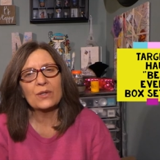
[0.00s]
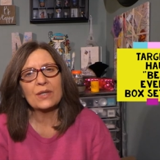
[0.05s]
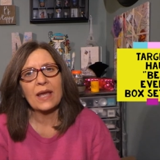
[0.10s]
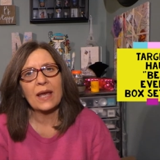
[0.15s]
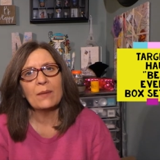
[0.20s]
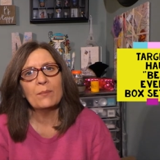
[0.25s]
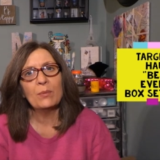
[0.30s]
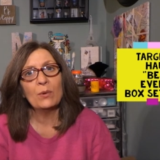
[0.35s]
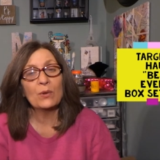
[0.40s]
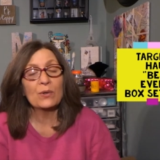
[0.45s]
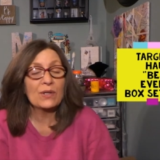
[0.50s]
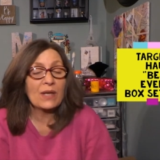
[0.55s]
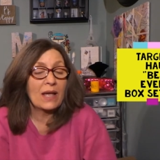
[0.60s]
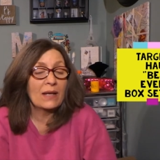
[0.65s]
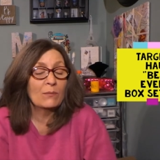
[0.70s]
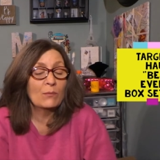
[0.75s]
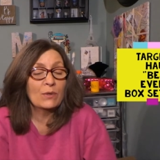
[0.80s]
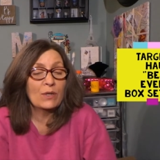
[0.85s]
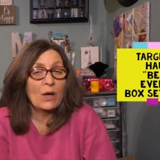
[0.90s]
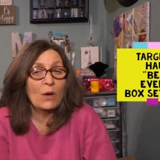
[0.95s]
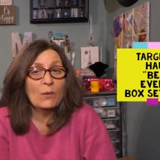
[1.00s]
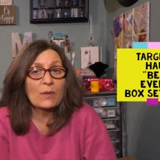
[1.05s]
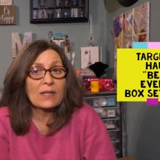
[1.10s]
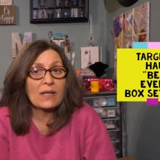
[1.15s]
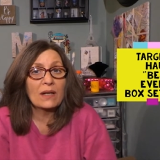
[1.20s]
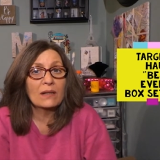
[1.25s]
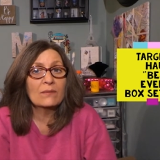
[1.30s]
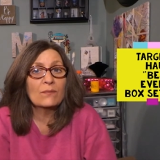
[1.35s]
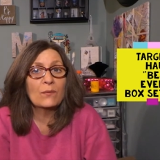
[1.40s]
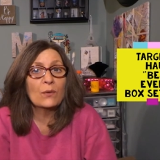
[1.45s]
samples. And we always
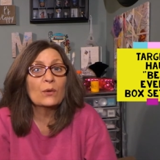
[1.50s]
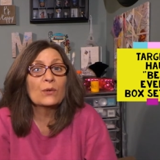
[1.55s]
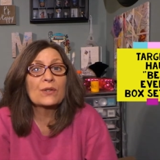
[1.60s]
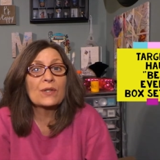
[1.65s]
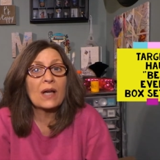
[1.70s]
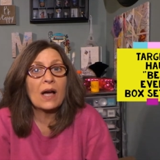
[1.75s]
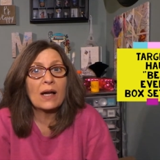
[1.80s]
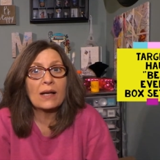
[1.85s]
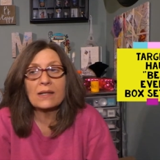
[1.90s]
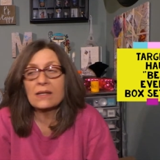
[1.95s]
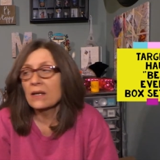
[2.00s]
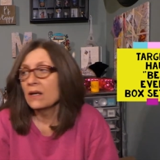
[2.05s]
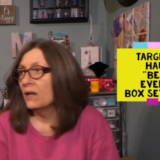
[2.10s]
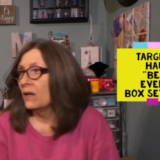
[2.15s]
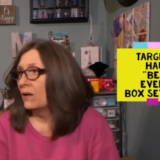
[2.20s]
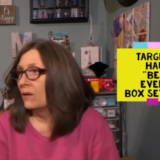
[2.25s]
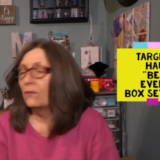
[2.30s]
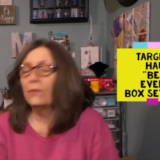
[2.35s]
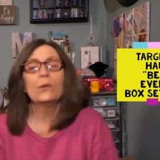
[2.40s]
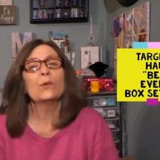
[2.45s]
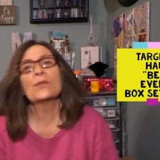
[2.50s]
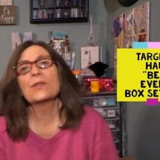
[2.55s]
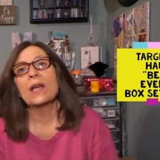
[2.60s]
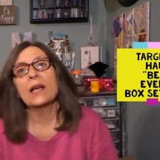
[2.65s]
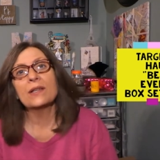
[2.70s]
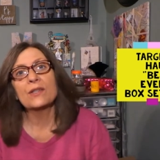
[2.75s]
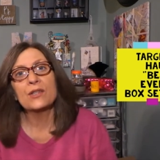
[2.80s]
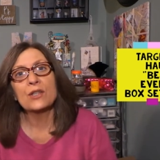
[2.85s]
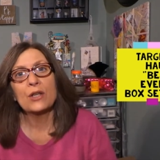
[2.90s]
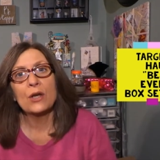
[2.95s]
got full size, full
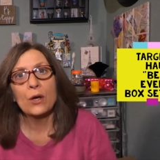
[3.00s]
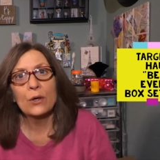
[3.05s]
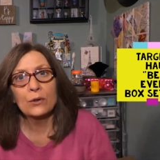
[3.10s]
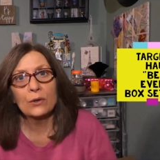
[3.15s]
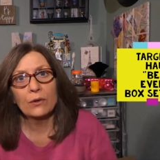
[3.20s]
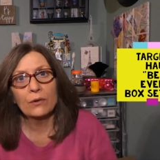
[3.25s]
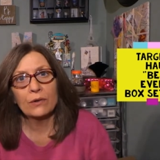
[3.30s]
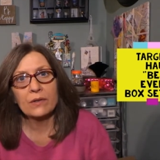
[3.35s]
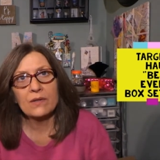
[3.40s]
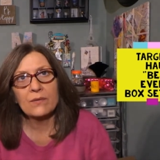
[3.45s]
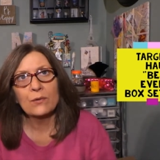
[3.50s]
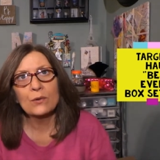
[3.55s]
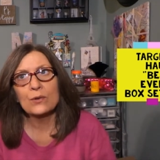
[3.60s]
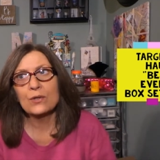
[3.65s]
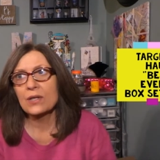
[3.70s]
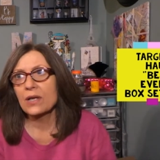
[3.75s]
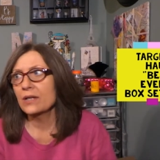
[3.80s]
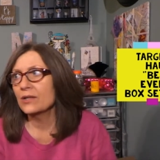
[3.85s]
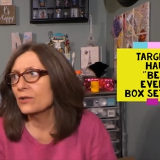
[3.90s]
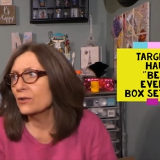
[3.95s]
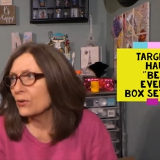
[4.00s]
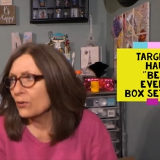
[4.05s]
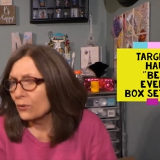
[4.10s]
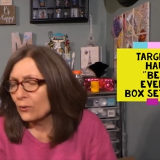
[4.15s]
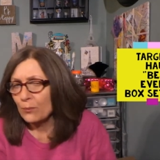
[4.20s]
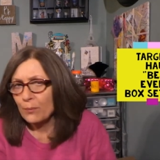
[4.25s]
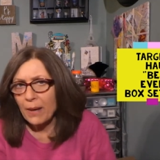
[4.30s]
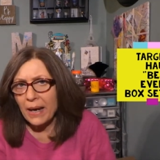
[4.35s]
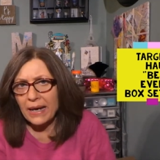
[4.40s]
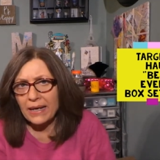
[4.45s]
size deodorants, full size
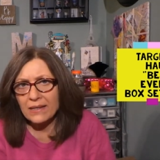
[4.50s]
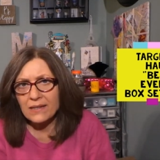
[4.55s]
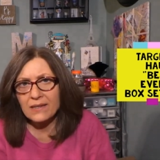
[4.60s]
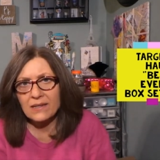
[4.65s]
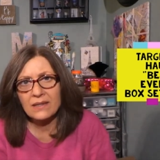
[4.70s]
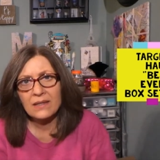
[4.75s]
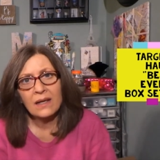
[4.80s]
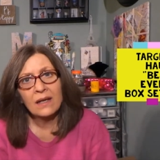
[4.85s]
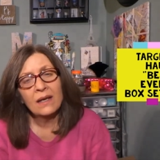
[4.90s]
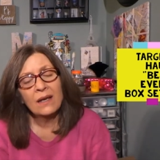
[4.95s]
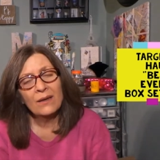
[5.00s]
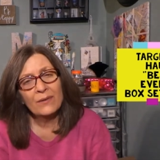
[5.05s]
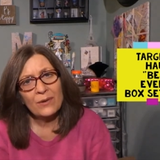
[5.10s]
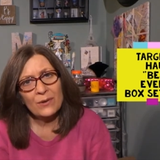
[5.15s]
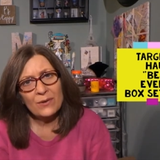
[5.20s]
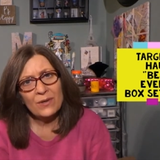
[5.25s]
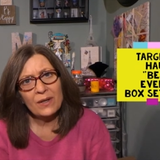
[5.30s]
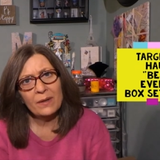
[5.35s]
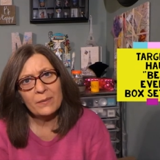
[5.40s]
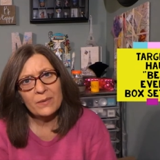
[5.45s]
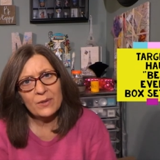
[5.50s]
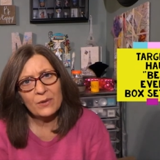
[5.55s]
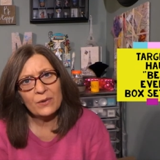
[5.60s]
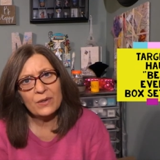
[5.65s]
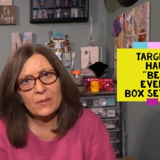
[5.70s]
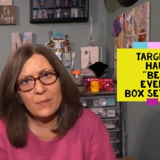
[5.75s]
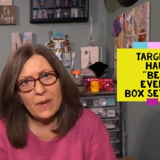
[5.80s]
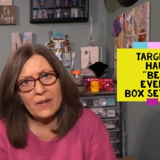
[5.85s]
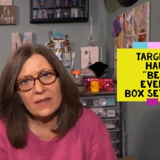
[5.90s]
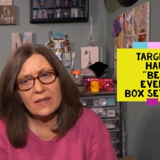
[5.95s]
toothpaste. Those items are
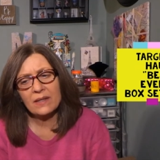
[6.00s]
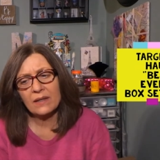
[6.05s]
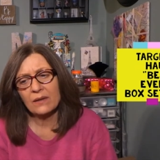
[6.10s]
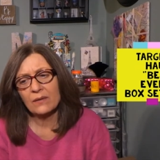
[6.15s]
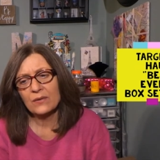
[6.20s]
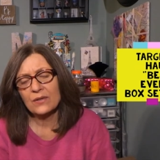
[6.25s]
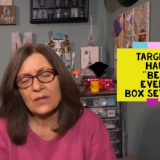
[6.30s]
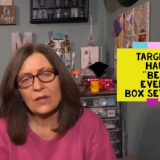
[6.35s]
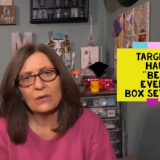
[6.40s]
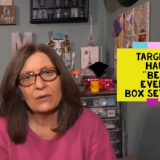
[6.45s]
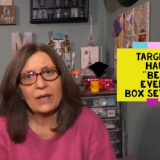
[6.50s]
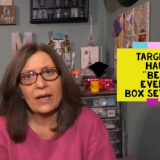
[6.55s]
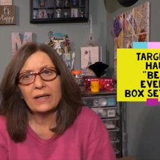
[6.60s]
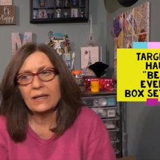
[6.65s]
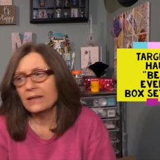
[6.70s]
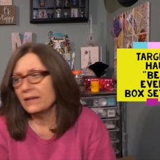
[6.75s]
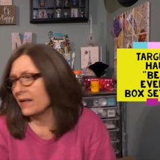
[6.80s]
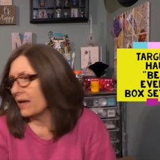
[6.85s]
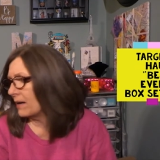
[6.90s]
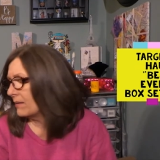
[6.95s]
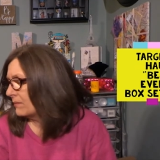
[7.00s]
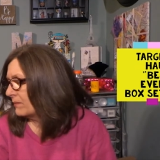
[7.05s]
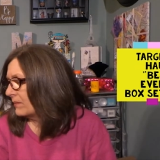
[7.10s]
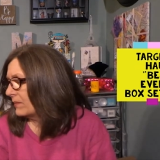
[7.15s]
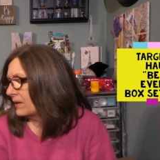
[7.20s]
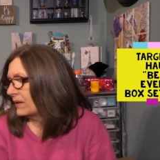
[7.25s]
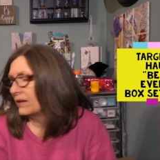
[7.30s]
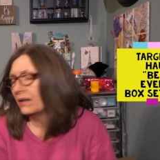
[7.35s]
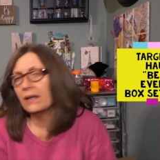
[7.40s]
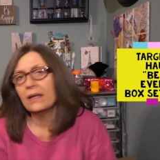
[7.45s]
expensive, so getting them
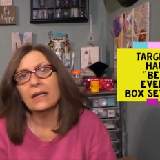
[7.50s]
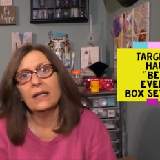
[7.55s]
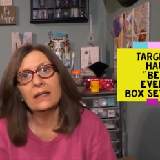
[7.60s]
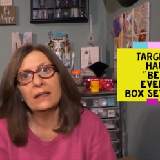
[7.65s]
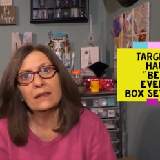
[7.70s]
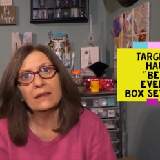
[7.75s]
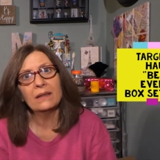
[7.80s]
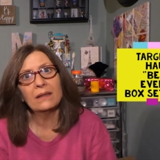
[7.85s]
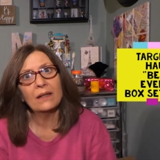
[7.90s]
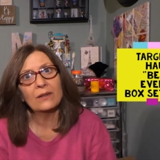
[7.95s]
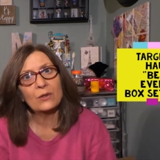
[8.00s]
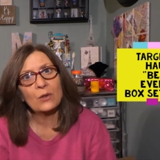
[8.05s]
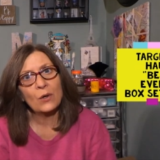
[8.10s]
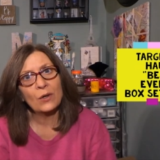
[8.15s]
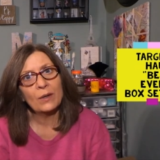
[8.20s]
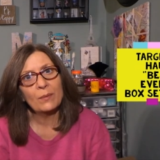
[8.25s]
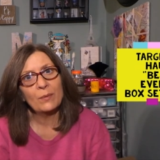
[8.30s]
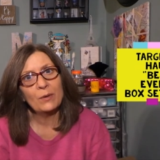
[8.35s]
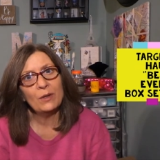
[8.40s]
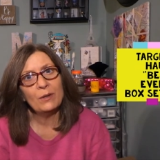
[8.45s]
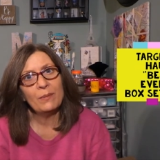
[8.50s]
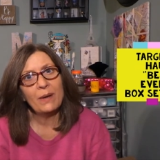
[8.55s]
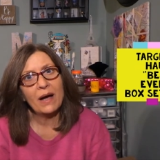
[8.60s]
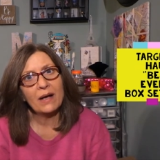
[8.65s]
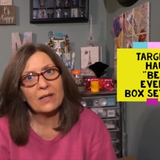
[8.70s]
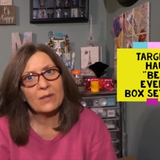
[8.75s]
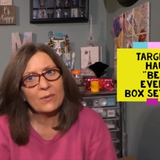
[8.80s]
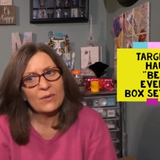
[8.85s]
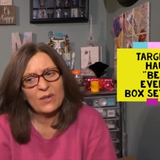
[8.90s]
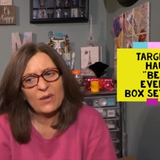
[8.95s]
in a Target beauty
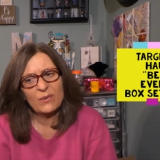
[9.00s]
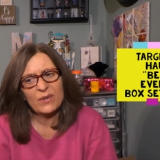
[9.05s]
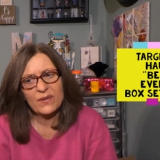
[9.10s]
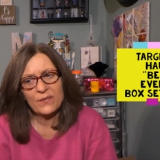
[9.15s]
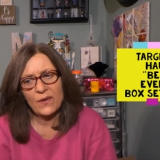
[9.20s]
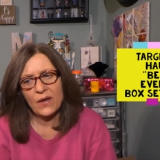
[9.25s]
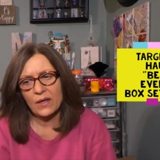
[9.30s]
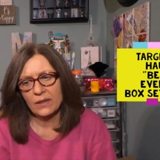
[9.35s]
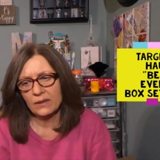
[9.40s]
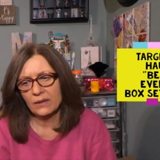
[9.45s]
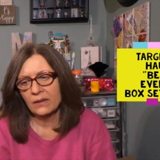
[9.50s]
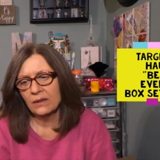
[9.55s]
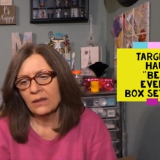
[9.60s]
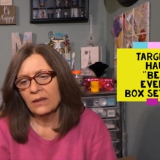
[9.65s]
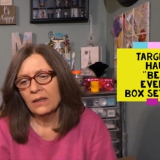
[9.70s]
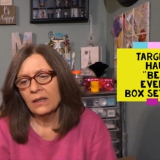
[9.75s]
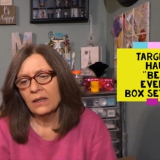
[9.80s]
box was always fun.